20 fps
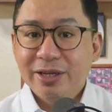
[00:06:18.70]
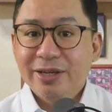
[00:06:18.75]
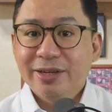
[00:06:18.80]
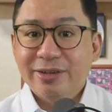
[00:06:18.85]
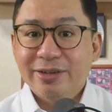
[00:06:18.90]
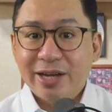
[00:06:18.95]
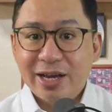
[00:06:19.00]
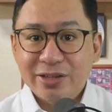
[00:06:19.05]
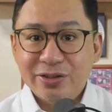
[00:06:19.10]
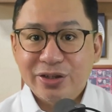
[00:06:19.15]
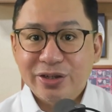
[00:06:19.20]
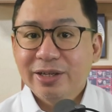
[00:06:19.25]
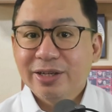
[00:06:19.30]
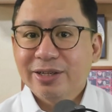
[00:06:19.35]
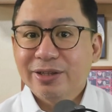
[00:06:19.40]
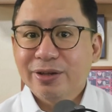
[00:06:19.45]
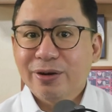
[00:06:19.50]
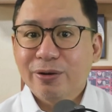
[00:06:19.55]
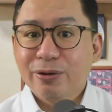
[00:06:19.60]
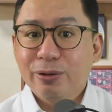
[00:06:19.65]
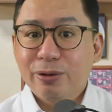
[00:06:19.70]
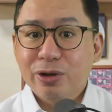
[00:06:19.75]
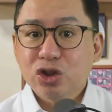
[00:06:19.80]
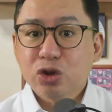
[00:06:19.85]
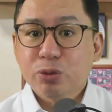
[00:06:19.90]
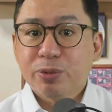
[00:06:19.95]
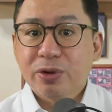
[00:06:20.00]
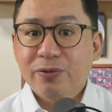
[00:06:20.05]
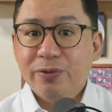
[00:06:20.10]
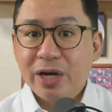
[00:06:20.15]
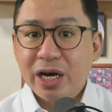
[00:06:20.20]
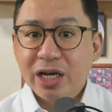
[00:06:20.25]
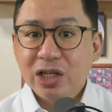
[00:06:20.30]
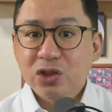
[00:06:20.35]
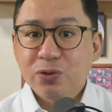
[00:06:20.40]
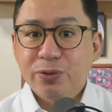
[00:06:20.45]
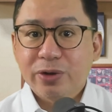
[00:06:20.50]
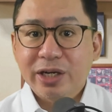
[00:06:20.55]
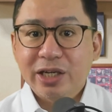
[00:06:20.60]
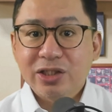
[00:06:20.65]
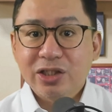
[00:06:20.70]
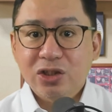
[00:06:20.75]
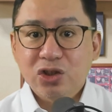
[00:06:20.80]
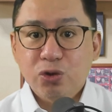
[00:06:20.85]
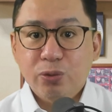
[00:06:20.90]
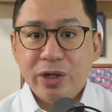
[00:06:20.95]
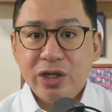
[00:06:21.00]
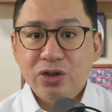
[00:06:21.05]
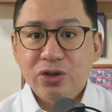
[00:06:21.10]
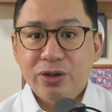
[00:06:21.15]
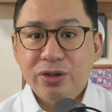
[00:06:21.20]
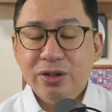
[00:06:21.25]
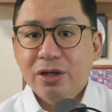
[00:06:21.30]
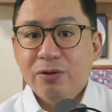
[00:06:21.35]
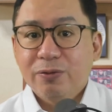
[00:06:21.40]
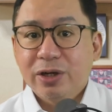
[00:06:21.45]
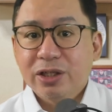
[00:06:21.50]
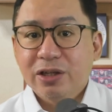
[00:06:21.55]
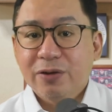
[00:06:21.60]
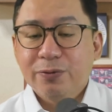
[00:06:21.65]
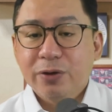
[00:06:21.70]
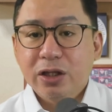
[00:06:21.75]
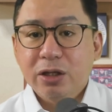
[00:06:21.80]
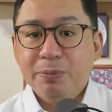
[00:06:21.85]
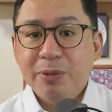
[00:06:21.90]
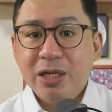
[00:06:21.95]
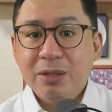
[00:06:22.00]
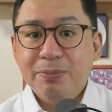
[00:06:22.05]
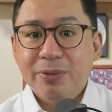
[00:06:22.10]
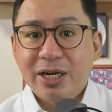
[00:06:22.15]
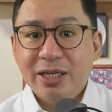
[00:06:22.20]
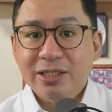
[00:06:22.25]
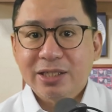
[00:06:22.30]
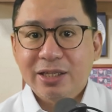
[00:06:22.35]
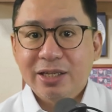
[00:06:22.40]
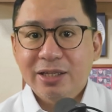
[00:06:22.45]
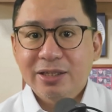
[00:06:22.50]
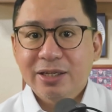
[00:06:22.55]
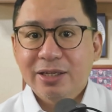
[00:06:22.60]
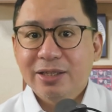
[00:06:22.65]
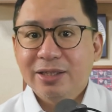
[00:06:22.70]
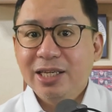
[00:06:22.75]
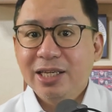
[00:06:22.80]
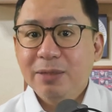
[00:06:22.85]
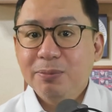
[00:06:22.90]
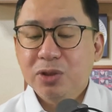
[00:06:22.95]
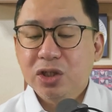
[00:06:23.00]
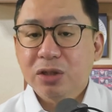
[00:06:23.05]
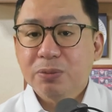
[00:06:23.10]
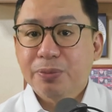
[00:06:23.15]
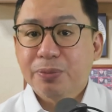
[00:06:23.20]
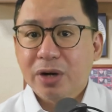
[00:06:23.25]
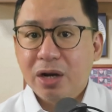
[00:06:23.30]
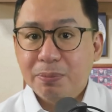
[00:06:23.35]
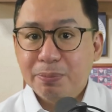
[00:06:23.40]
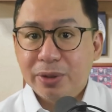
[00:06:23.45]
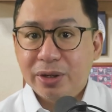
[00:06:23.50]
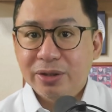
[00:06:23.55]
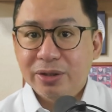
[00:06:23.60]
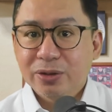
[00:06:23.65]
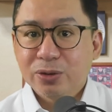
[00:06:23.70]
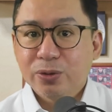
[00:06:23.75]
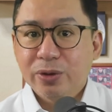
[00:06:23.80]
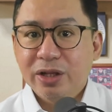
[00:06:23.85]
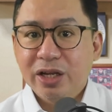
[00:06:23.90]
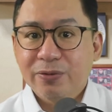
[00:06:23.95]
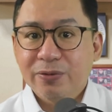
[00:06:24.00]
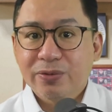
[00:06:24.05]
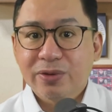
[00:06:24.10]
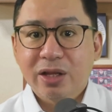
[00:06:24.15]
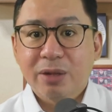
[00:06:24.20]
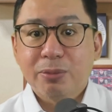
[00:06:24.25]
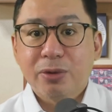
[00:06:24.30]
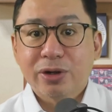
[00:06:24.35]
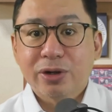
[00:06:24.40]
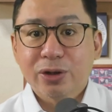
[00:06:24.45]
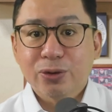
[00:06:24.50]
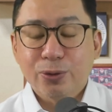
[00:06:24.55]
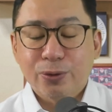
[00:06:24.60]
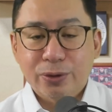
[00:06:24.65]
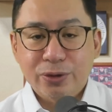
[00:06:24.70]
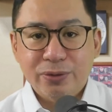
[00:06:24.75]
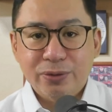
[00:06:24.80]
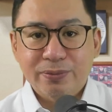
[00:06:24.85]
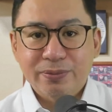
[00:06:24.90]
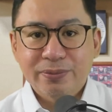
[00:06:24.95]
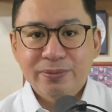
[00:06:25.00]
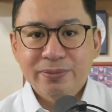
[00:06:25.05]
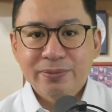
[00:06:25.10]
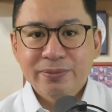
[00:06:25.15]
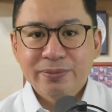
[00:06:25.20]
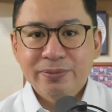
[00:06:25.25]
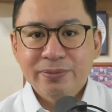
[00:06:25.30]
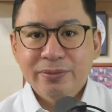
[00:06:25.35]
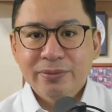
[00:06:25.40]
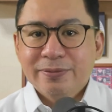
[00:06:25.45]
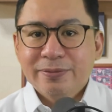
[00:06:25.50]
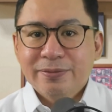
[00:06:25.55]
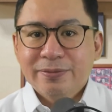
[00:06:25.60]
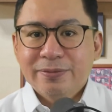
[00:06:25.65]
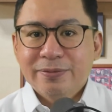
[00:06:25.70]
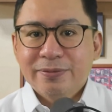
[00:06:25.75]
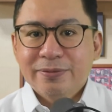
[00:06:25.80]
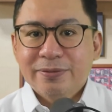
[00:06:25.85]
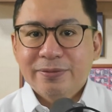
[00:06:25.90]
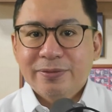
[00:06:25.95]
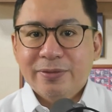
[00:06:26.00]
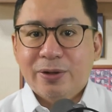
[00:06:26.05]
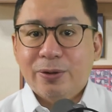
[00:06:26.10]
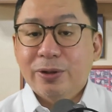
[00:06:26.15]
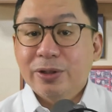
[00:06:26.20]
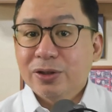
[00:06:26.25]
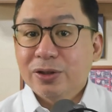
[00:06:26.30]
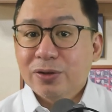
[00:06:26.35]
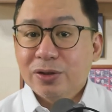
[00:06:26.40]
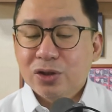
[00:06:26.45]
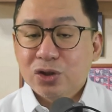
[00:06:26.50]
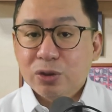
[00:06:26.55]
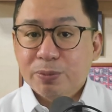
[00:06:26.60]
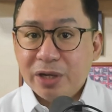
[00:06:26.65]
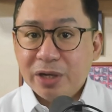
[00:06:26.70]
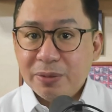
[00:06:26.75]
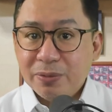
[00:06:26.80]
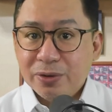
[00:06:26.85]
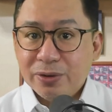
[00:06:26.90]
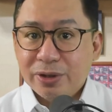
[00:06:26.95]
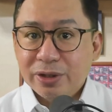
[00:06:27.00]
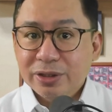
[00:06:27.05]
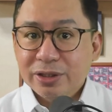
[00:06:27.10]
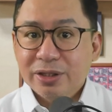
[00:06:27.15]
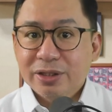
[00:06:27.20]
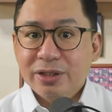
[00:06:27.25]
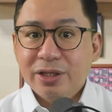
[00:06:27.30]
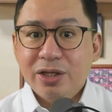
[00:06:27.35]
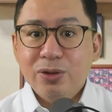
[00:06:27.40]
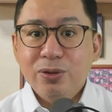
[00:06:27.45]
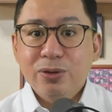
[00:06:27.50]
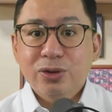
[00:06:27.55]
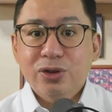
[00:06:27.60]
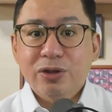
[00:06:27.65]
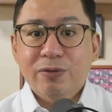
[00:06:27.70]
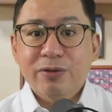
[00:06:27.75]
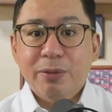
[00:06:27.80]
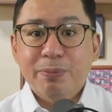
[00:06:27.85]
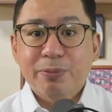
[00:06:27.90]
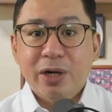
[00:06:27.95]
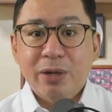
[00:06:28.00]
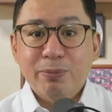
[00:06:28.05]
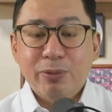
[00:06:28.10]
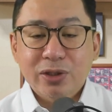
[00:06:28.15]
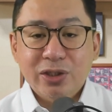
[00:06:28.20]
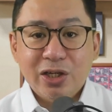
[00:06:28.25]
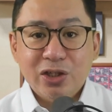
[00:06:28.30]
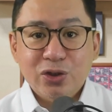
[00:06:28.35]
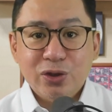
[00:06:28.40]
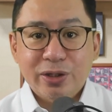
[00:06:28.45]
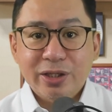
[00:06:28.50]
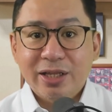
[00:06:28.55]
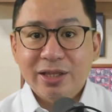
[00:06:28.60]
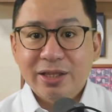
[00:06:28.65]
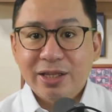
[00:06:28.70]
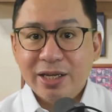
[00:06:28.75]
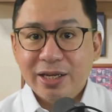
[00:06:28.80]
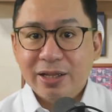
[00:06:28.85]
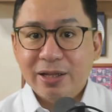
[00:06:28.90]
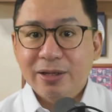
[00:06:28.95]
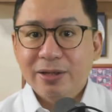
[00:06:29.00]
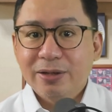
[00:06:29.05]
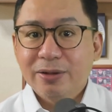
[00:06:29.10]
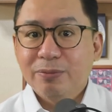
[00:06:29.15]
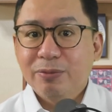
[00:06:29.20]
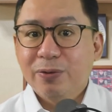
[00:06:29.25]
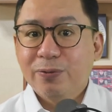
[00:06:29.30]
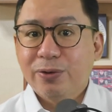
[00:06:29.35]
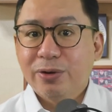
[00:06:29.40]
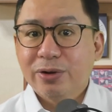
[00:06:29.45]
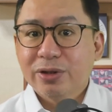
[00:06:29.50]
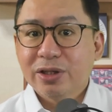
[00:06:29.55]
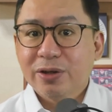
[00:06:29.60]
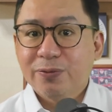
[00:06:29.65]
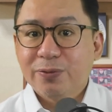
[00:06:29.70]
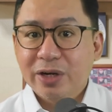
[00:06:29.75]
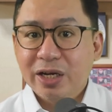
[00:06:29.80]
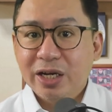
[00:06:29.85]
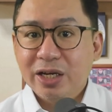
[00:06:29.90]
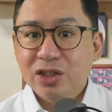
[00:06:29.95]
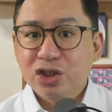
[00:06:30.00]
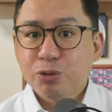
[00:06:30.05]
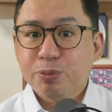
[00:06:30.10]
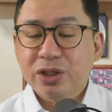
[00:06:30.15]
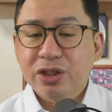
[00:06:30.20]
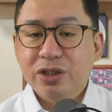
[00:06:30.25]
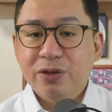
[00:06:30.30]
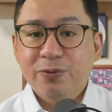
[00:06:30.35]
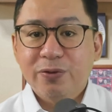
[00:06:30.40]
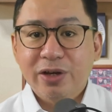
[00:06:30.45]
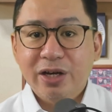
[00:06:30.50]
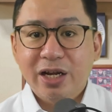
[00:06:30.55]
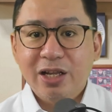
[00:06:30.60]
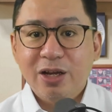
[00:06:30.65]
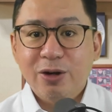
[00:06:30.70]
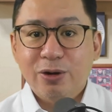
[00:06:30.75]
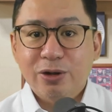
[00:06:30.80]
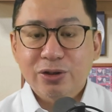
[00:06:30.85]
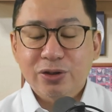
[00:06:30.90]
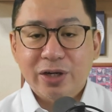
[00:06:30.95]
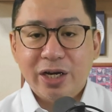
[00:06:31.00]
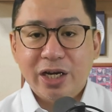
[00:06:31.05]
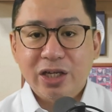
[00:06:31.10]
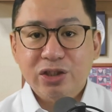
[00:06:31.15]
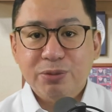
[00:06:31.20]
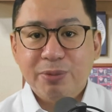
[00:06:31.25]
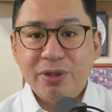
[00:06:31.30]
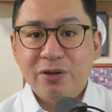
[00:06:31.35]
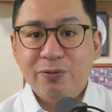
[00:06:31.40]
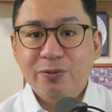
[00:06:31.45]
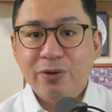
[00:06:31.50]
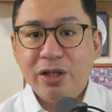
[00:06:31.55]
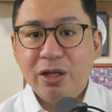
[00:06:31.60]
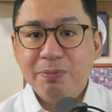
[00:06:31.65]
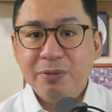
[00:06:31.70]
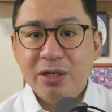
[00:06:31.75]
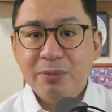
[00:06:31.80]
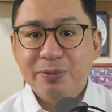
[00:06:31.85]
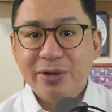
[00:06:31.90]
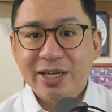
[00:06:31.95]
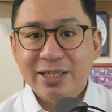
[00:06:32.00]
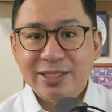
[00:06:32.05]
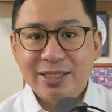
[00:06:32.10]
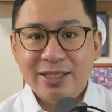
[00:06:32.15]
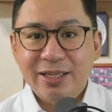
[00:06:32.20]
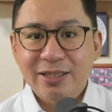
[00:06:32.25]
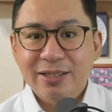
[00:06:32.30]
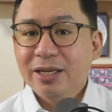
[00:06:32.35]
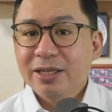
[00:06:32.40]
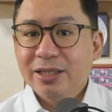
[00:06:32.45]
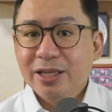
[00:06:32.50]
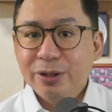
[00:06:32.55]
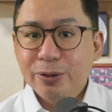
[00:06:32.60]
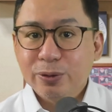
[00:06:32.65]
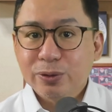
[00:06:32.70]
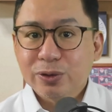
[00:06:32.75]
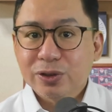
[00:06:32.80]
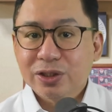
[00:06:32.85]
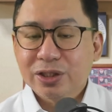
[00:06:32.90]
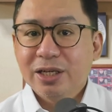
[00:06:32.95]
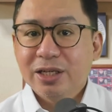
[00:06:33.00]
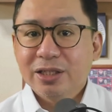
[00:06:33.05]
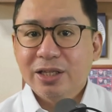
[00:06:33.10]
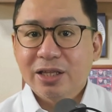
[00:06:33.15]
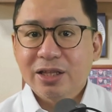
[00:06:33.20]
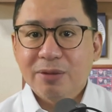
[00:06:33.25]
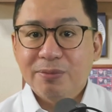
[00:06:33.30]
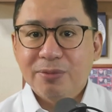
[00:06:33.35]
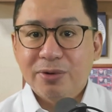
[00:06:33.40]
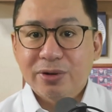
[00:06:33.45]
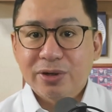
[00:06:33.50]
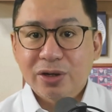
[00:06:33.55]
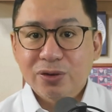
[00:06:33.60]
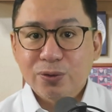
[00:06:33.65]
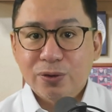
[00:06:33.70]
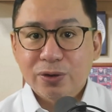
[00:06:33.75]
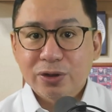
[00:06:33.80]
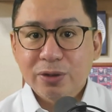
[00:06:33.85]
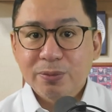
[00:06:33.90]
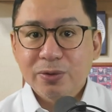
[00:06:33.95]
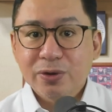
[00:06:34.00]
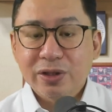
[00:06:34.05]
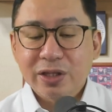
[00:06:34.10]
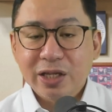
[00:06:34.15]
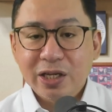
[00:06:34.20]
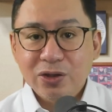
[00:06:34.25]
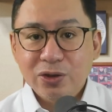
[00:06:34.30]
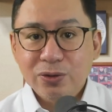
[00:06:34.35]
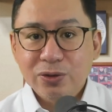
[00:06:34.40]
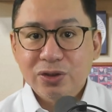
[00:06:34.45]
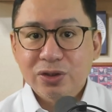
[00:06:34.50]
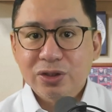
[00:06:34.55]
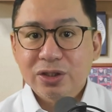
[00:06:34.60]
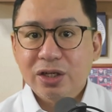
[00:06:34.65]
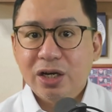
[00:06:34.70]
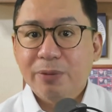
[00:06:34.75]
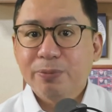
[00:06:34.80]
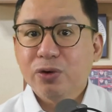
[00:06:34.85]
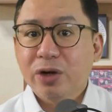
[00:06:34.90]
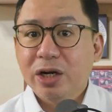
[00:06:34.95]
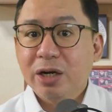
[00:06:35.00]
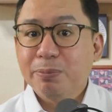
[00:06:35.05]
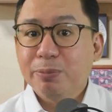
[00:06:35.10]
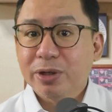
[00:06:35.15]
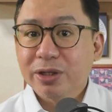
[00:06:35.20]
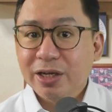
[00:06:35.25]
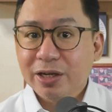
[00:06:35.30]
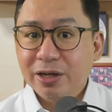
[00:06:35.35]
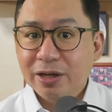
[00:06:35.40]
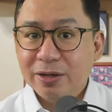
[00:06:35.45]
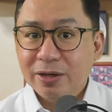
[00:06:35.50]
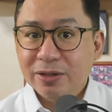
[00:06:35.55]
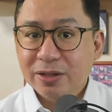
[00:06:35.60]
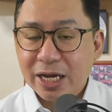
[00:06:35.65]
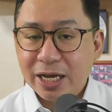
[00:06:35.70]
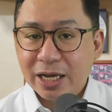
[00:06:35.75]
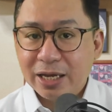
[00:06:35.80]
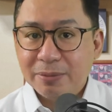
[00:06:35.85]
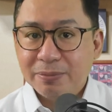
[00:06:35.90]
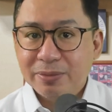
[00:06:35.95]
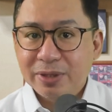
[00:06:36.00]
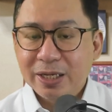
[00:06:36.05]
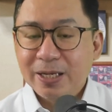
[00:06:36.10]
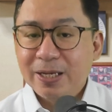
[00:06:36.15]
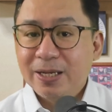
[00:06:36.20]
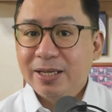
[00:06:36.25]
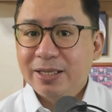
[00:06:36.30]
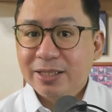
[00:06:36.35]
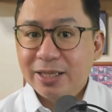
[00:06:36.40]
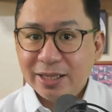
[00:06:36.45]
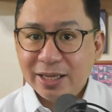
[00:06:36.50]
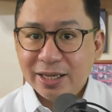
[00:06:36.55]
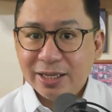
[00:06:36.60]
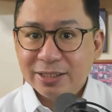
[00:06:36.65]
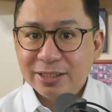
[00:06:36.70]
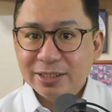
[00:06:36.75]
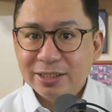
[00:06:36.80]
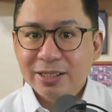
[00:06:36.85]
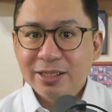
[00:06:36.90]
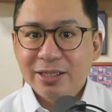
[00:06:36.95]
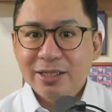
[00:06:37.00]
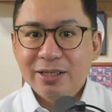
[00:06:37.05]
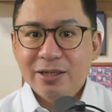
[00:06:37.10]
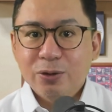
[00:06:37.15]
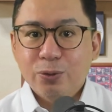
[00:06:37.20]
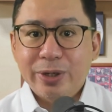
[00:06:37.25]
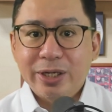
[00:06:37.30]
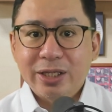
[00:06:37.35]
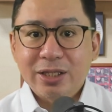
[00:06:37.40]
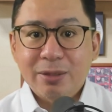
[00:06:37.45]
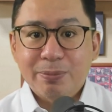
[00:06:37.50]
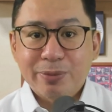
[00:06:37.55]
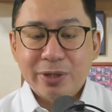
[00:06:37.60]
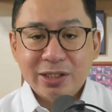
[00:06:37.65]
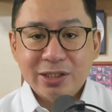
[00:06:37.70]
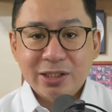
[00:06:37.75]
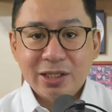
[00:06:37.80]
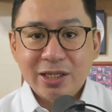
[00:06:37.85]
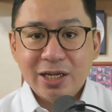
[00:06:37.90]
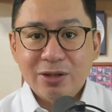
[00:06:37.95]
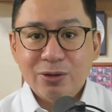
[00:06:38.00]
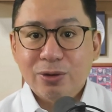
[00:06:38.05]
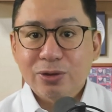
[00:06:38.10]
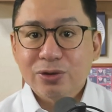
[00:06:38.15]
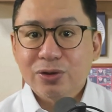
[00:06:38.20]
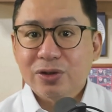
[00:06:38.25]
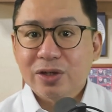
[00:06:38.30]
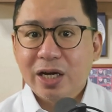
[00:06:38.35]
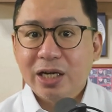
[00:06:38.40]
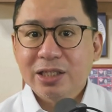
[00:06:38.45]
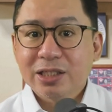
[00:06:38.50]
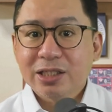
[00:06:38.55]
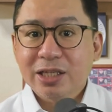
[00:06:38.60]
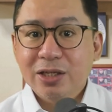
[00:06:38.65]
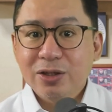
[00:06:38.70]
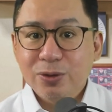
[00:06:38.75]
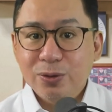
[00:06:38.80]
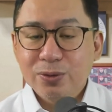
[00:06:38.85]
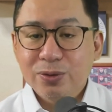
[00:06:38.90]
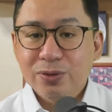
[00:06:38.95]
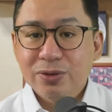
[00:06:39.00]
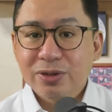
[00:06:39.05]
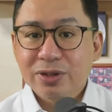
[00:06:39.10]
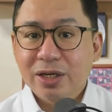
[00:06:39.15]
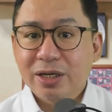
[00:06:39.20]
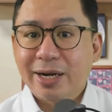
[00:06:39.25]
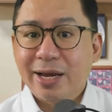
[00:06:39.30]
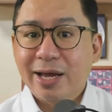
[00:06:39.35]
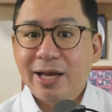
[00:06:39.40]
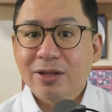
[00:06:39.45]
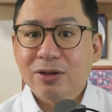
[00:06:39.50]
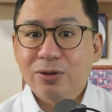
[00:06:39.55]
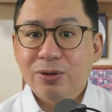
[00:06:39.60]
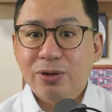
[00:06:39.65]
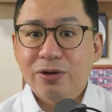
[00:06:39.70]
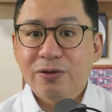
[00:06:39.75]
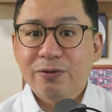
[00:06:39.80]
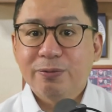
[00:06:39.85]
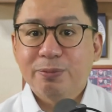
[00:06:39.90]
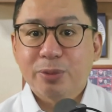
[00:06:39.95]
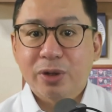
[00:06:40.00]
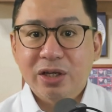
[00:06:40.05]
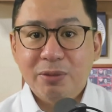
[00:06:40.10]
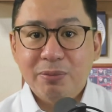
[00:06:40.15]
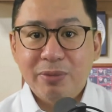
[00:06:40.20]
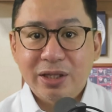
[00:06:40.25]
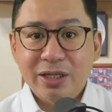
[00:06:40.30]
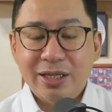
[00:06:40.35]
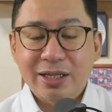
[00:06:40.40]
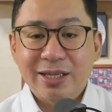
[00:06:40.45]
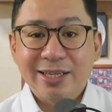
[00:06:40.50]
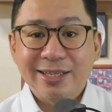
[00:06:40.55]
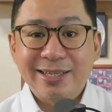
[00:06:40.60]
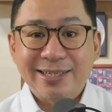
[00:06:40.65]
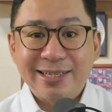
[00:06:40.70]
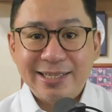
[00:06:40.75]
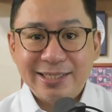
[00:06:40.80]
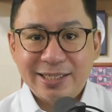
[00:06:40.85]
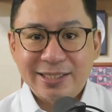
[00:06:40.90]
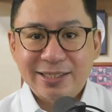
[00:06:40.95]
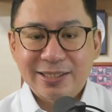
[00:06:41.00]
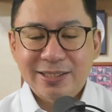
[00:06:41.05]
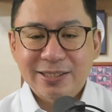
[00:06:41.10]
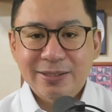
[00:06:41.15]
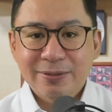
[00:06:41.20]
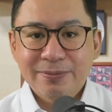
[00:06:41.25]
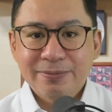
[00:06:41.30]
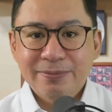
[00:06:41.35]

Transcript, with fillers: Rather, the clause provides for a situation where the Philippine president deems it proper to lift the moratorium. According to the Supreme Court, the use of the preposition until before the phrase specifically authorized by the Philippine president denotes that the moratorium continues up to a particular time, that is, when the president authorizes anew the grant of prohibited increases.